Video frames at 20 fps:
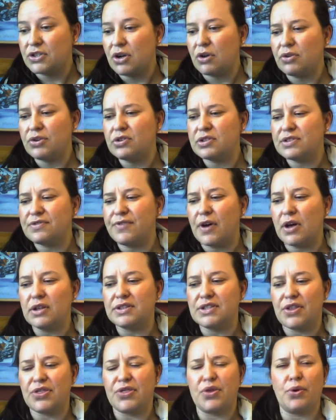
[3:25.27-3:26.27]
Don't use
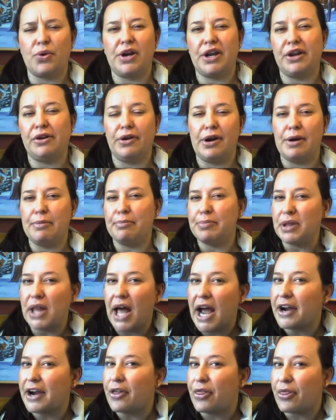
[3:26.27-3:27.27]
false authority or
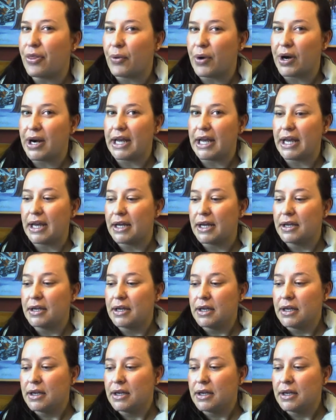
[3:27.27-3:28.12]
implied authority.